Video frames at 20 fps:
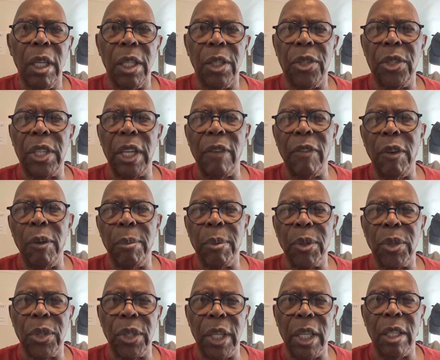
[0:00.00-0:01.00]
is
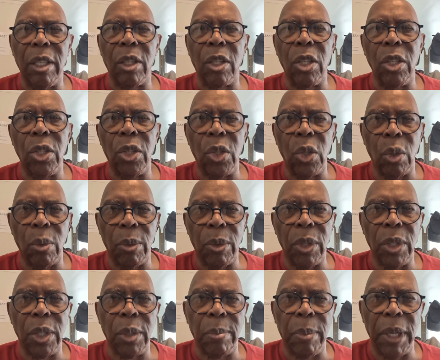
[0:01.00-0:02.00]
70%
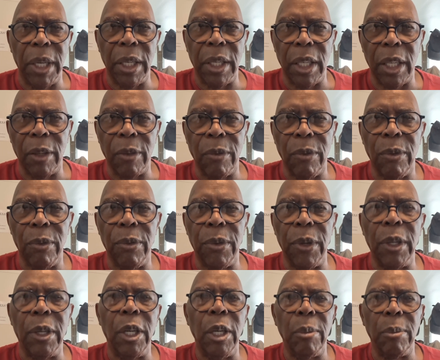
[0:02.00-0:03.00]
consumer spending,
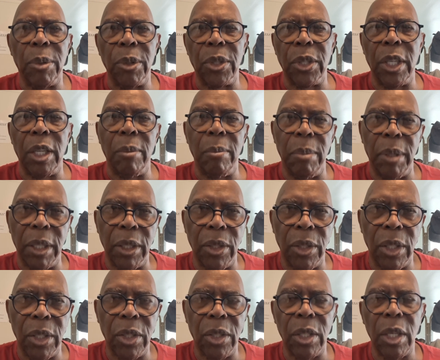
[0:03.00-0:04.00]
15%
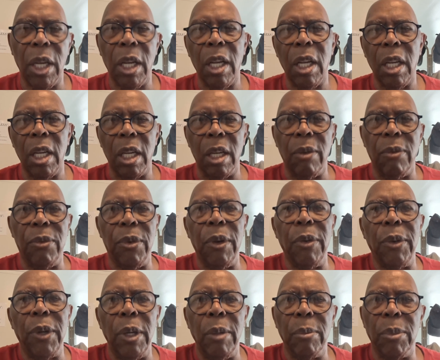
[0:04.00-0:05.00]
business, and
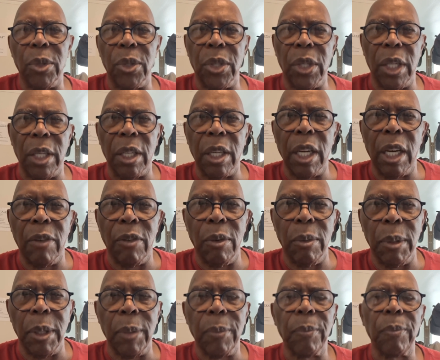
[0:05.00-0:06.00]
15%
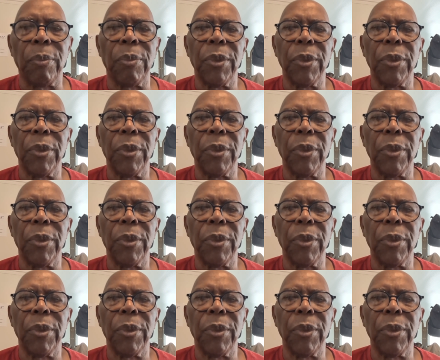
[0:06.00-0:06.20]
government.